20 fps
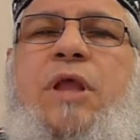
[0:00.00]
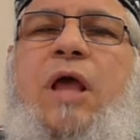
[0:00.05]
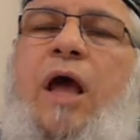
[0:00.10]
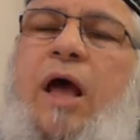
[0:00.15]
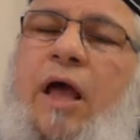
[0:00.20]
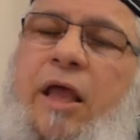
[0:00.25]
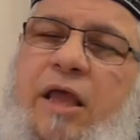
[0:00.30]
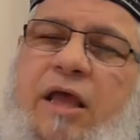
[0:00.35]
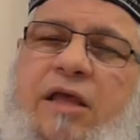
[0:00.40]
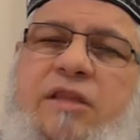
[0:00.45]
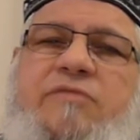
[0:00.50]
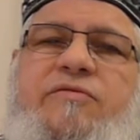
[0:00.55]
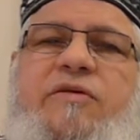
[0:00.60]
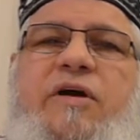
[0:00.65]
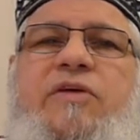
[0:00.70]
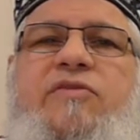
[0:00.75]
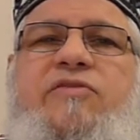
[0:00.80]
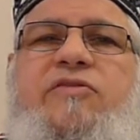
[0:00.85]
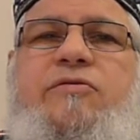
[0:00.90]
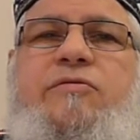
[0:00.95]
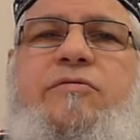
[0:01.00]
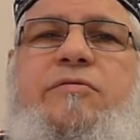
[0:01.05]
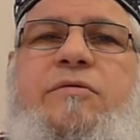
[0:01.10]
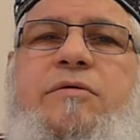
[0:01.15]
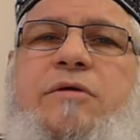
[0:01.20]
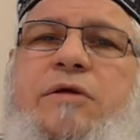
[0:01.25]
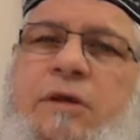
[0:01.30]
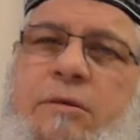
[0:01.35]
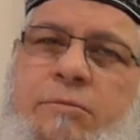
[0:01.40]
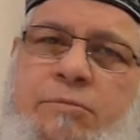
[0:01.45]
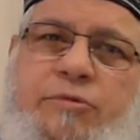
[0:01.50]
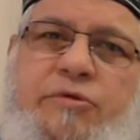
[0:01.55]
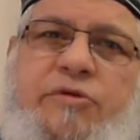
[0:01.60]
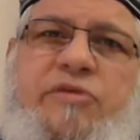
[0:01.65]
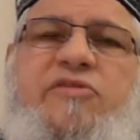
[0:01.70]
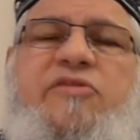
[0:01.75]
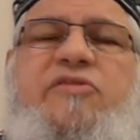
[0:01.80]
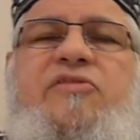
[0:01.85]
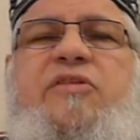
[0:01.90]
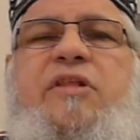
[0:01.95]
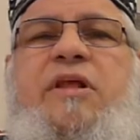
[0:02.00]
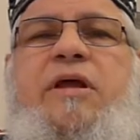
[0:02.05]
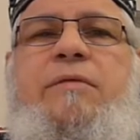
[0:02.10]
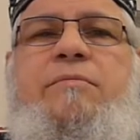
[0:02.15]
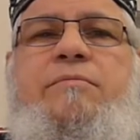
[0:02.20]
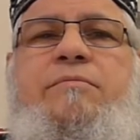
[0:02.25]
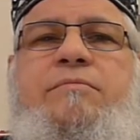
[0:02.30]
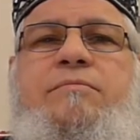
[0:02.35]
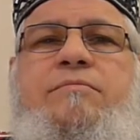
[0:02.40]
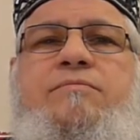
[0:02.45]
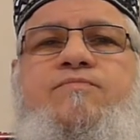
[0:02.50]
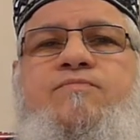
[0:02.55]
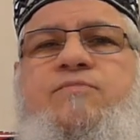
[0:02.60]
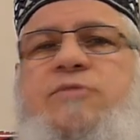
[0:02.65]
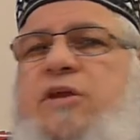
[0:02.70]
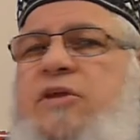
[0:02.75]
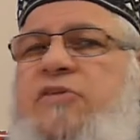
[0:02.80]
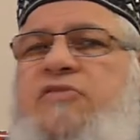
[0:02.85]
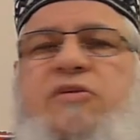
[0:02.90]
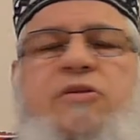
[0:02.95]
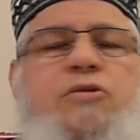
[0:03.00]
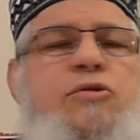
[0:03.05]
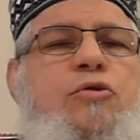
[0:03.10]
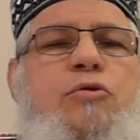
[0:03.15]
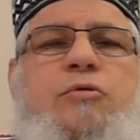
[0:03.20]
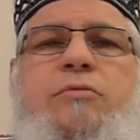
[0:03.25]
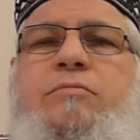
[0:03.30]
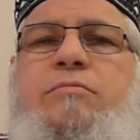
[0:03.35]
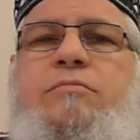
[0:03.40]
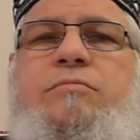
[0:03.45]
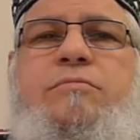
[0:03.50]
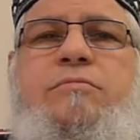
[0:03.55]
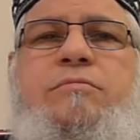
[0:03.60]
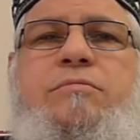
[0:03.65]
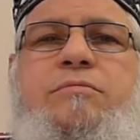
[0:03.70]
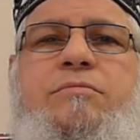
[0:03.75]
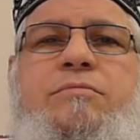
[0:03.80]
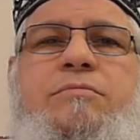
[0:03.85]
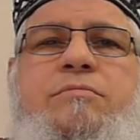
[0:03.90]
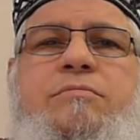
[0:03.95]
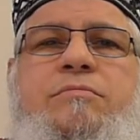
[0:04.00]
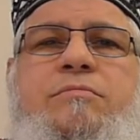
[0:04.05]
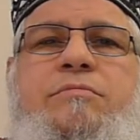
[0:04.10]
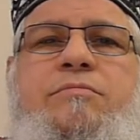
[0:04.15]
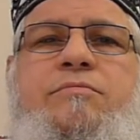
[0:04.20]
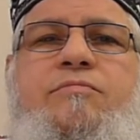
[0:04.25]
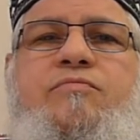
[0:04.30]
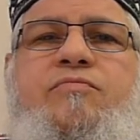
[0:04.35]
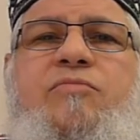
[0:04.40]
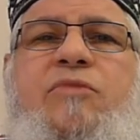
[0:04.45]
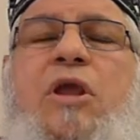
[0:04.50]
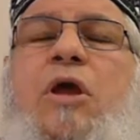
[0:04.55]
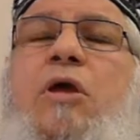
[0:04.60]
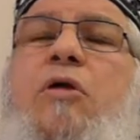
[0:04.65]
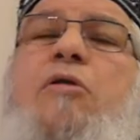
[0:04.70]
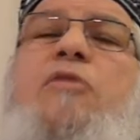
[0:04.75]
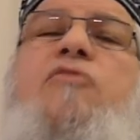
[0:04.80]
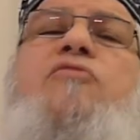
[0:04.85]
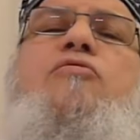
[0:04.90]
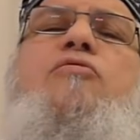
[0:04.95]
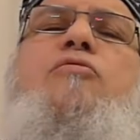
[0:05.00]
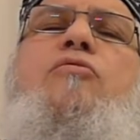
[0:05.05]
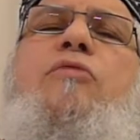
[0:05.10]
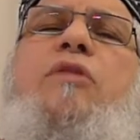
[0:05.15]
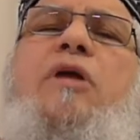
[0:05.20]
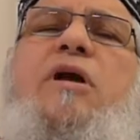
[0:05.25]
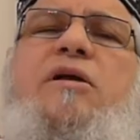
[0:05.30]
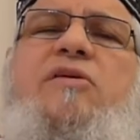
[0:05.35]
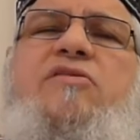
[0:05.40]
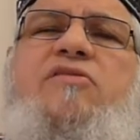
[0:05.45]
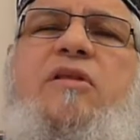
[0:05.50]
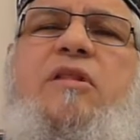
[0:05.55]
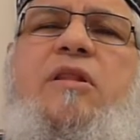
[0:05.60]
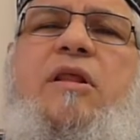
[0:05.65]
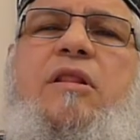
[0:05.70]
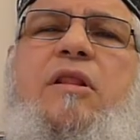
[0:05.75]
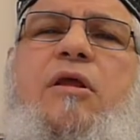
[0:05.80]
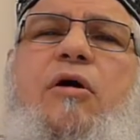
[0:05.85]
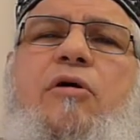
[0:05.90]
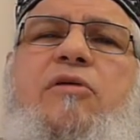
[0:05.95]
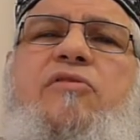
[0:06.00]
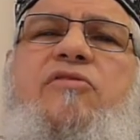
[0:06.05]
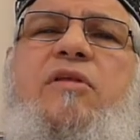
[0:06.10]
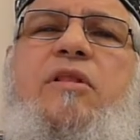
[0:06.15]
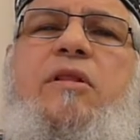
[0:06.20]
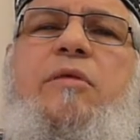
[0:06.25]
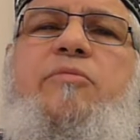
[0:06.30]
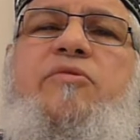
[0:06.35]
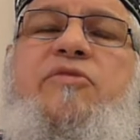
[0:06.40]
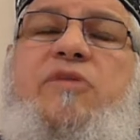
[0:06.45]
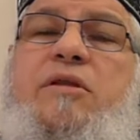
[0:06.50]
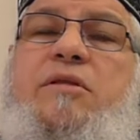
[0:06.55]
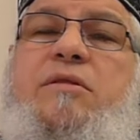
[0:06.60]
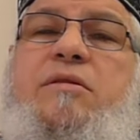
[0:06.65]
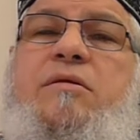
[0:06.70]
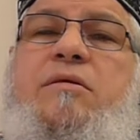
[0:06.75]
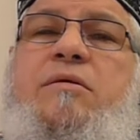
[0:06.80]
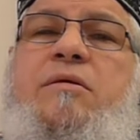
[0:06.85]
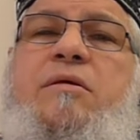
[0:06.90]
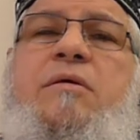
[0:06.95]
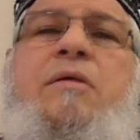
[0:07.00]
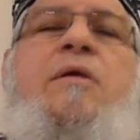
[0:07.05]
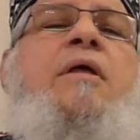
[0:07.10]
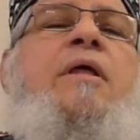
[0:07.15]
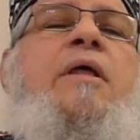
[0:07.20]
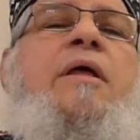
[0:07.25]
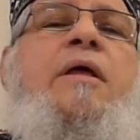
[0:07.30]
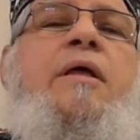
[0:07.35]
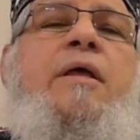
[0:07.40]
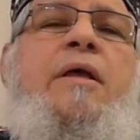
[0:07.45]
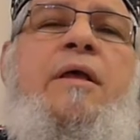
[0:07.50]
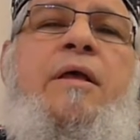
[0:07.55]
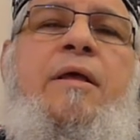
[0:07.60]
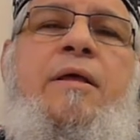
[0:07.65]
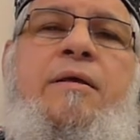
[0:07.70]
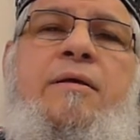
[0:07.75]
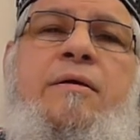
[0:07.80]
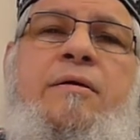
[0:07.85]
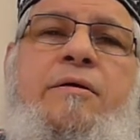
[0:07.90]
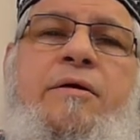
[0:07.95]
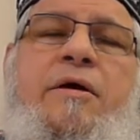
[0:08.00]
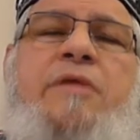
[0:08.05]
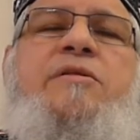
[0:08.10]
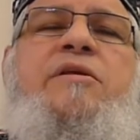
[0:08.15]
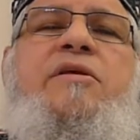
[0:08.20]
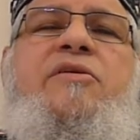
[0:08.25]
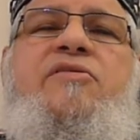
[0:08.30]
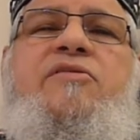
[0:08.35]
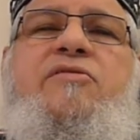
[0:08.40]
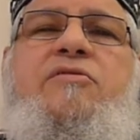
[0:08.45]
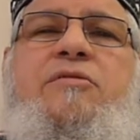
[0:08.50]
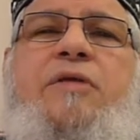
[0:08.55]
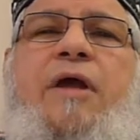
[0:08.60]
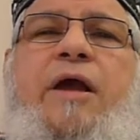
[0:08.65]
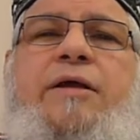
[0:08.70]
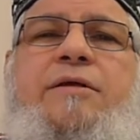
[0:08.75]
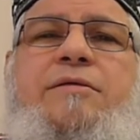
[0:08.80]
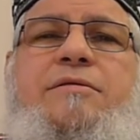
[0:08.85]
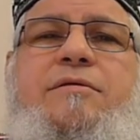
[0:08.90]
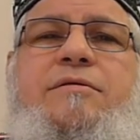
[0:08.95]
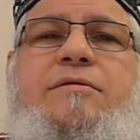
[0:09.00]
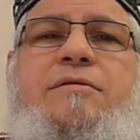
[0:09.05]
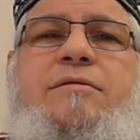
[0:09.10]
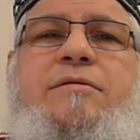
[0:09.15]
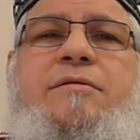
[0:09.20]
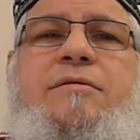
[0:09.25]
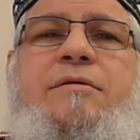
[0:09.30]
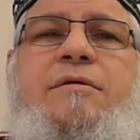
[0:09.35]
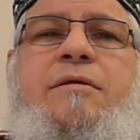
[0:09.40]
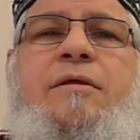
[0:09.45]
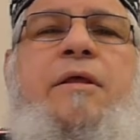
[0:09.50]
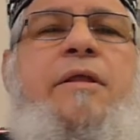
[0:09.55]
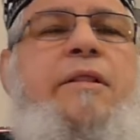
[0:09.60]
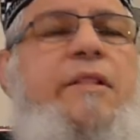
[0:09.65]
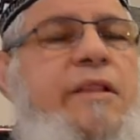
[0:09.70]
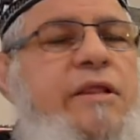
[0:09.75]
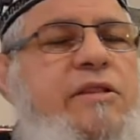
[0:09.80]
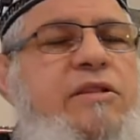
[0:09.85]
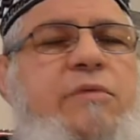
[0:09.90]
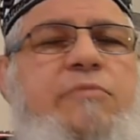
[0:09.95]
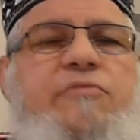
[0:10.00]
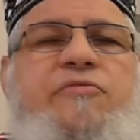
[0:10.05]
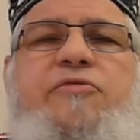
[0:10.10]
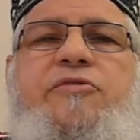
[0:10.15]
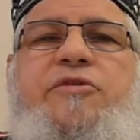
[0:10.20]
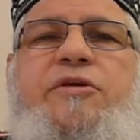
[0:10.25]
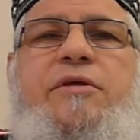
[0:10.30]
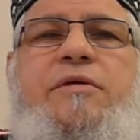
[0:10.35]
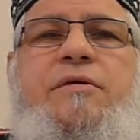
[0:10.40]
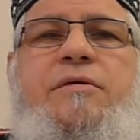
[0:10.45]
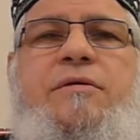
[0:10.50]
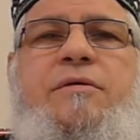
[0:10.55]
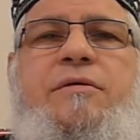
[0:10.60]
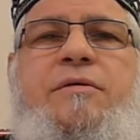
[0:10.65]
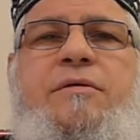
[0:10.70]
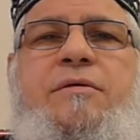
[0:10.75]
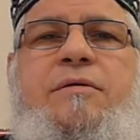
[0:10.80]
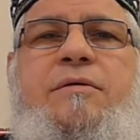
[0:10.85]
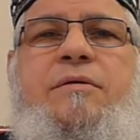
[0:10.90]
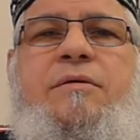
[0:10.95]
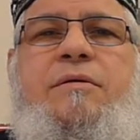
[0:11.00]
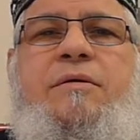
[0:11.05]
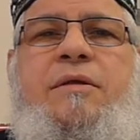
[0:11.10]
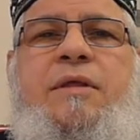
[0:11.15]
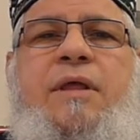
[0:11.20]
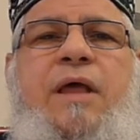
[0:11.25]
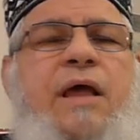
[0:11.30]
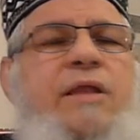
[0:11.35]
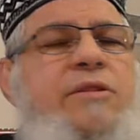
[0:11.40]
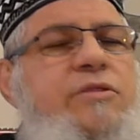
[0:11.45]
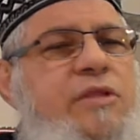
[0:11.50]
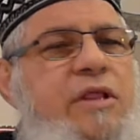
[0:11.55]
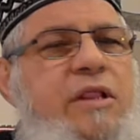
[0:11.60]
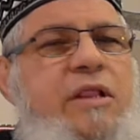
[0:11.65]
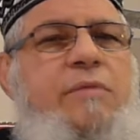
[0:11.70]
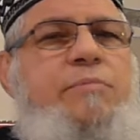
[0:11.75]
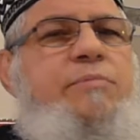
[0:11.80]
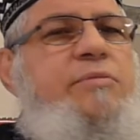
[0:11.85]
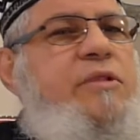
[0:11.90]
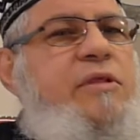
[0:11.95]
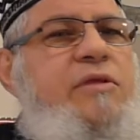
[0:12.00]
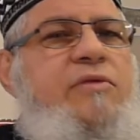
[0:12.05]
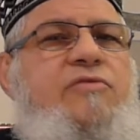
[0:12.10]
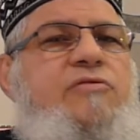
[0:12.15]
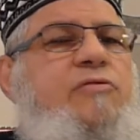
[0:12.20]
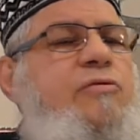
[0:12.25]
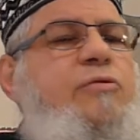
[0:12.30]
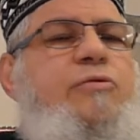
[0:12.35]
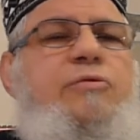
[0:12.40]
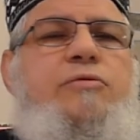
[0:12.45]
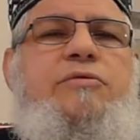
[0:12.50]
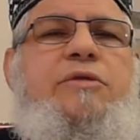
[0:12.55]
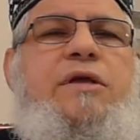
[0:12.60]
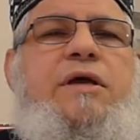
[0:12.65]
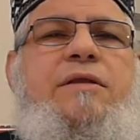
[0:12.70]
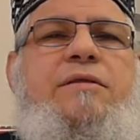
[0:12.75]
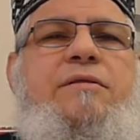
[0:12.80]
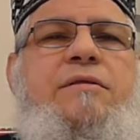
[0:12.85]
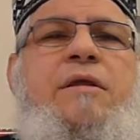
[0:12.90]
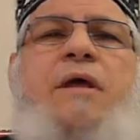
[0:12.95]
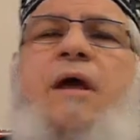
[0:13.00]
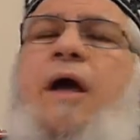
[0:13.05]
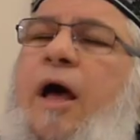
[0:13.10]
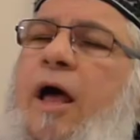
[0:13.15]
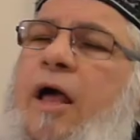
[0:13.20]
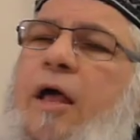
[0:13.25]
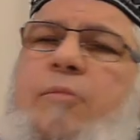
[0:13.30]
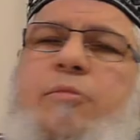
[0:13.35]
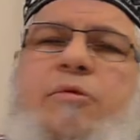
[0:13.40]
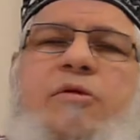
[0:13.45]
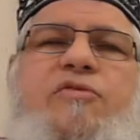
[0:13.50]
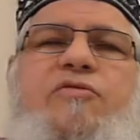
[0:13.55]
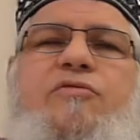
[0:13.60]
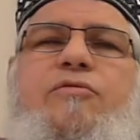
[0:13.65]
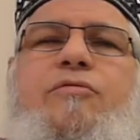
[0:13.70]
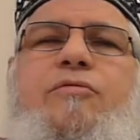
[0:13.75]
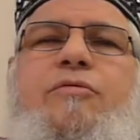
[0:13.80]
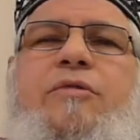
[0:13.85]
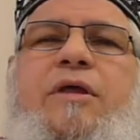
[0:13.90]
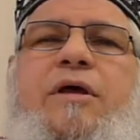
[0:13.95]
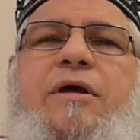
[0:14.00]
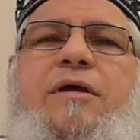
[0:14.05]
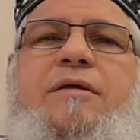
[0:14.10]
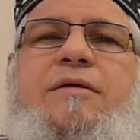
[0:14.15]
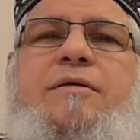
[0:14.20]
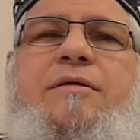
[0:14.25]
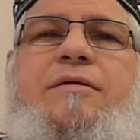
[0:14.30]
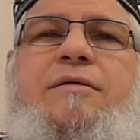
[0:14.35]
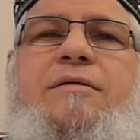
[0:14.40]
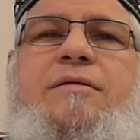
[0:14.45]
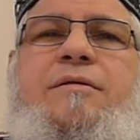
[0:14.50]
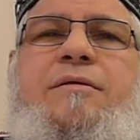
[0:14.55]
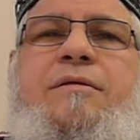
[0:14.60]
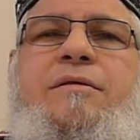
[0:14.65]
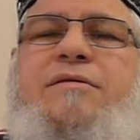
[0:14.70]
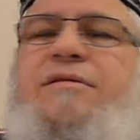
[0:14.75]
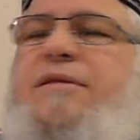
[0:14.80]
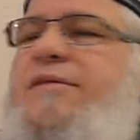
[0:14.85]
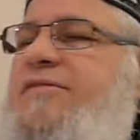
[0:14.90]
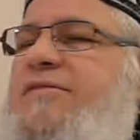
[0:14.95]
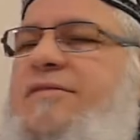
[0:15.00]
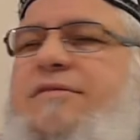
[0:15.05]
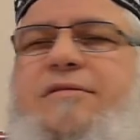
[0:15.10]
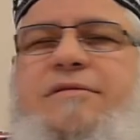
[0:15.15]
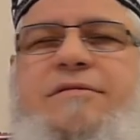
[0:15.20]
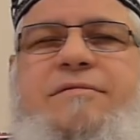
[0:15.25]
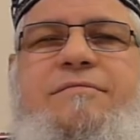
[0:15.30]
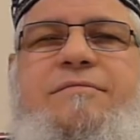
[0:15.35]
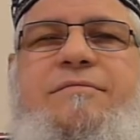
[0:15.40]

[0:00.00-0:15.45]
I advise you, embrace Islam. He said no. Rasulullah sallallahu alaihi wasallam said, cut his tie, let him free, and tell him, please don't do that. I am Rasulullah. That's it.